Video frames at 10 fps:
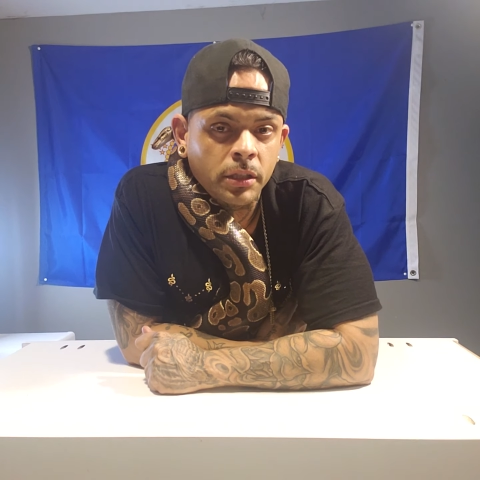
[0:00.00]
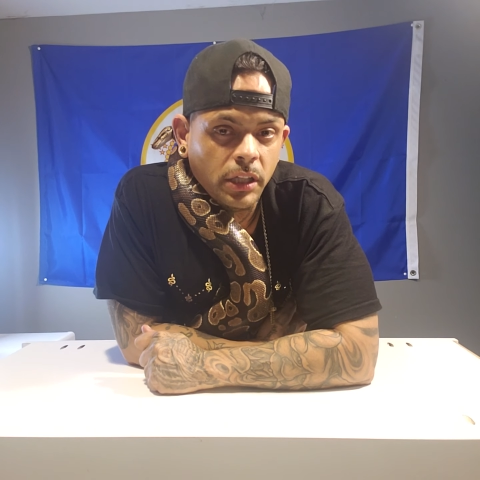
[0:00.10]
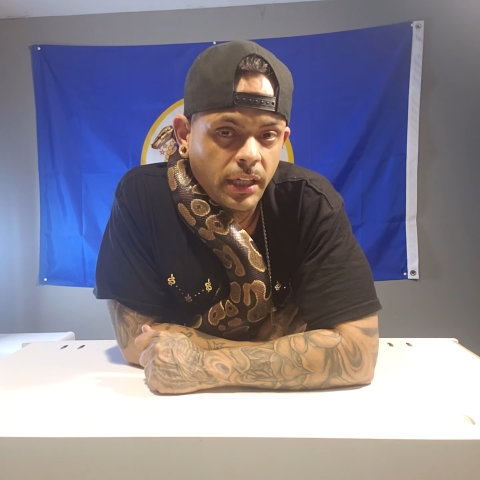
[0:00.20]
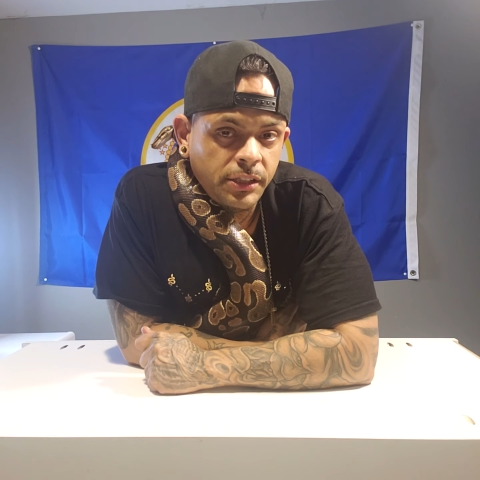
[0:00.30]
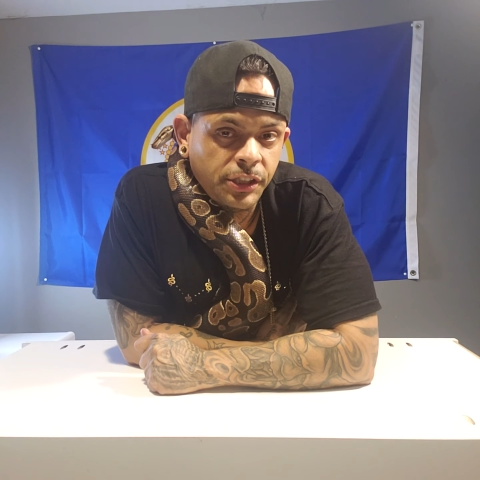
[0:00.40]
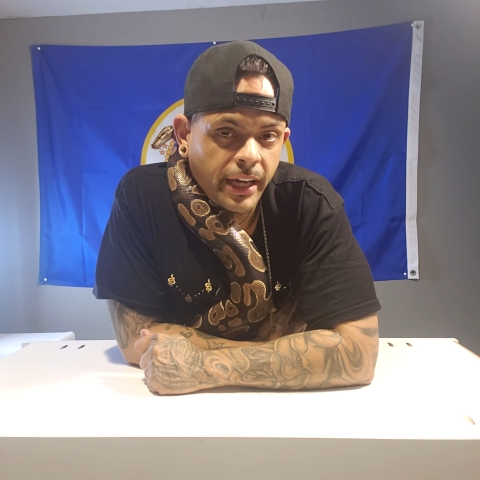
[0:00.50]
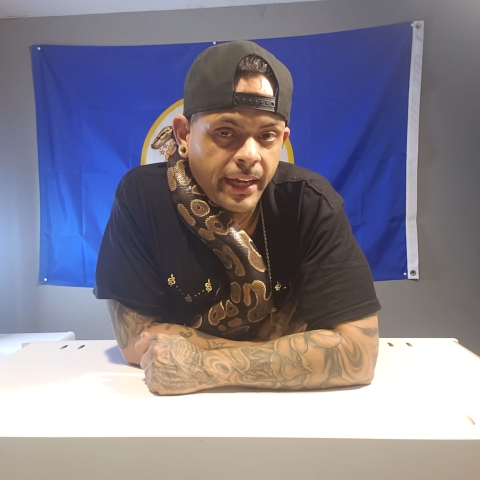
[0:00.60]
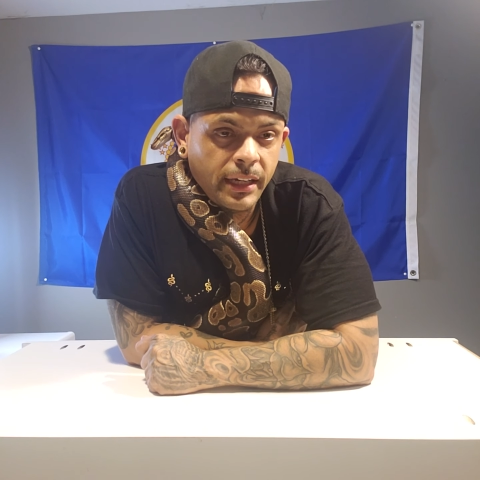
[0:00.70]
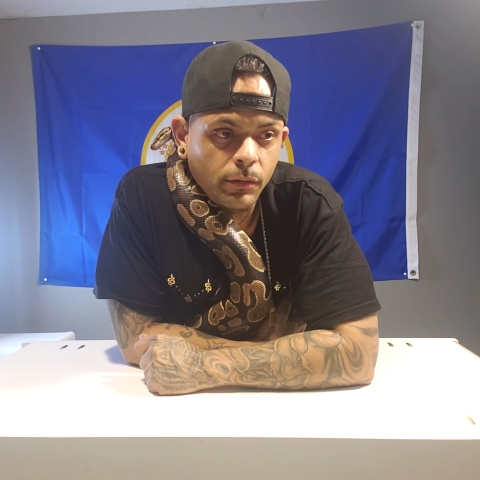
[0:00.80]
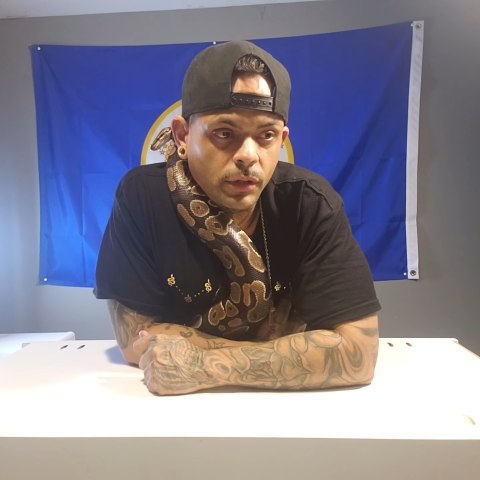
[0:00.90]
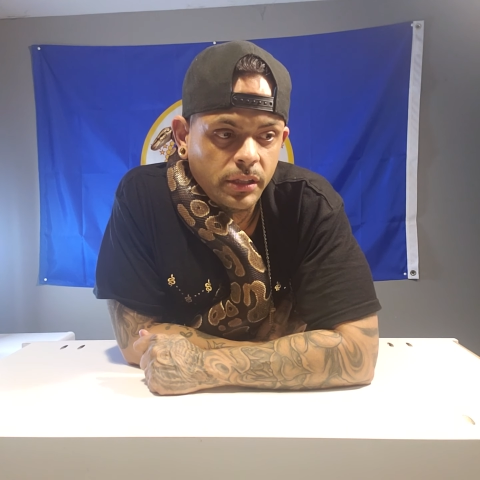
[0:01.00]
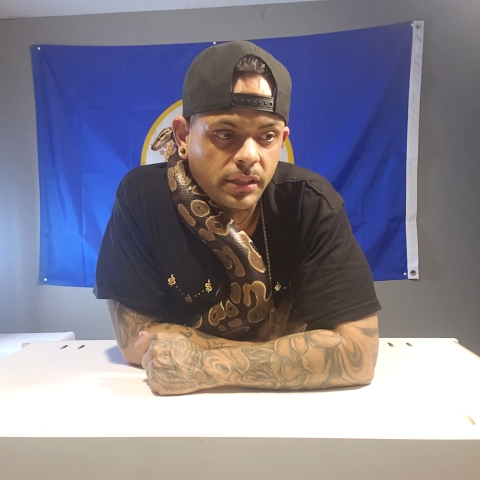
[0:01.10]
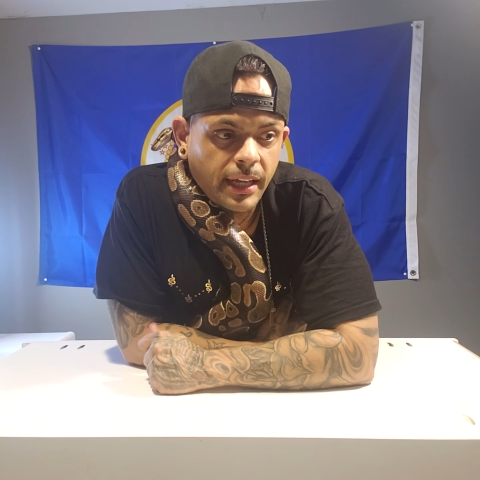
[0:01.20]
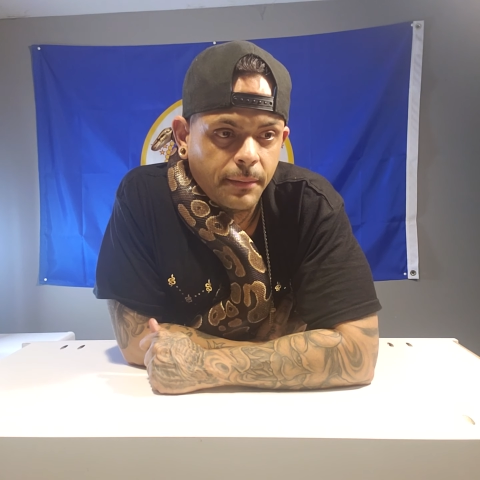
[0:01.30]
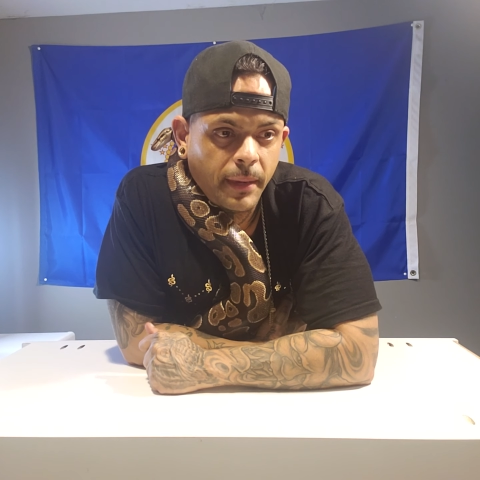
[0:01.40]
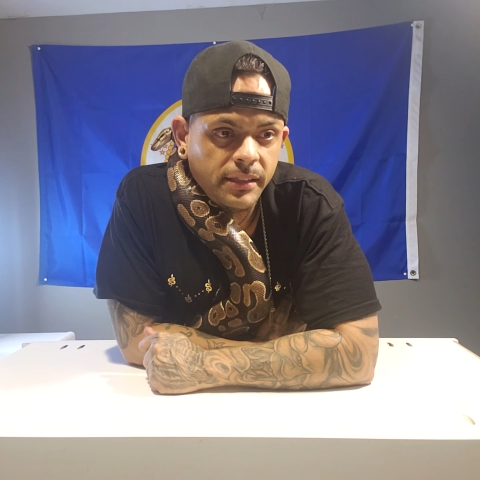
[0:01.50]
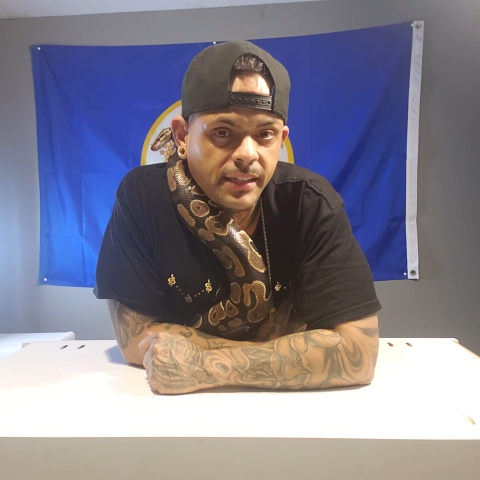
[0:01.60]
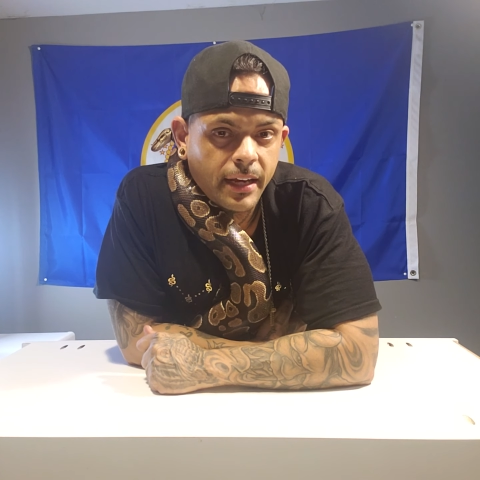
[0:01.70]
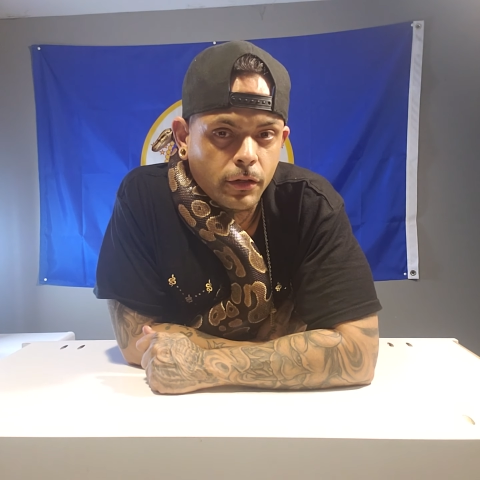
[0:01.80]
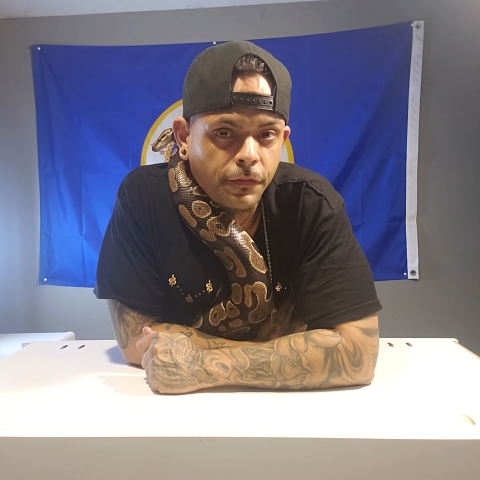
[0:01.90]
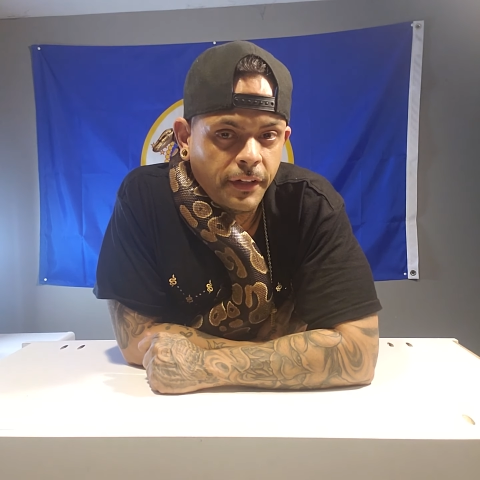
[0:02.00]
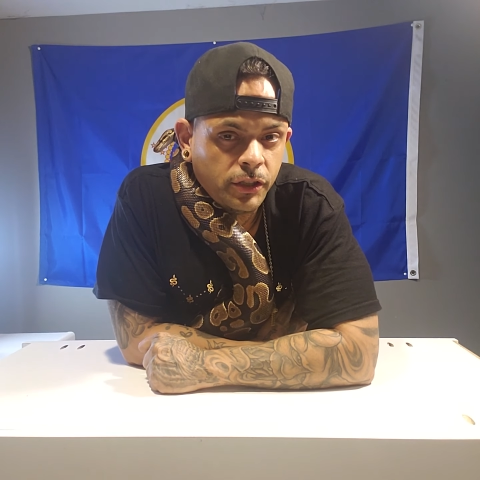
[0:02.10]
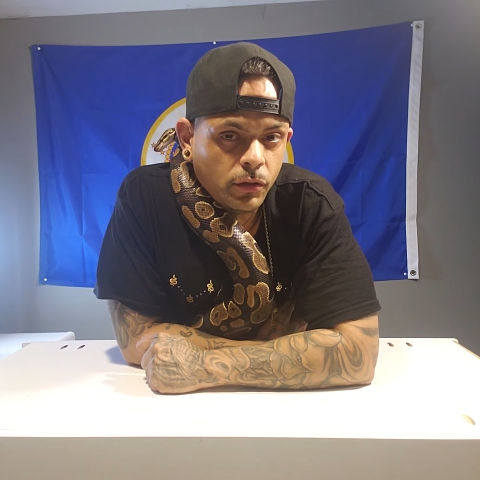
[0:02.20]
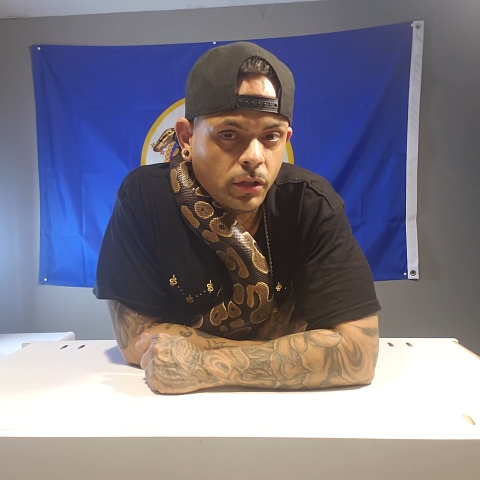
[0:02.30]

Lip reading: clutch, and it was like my sacrificial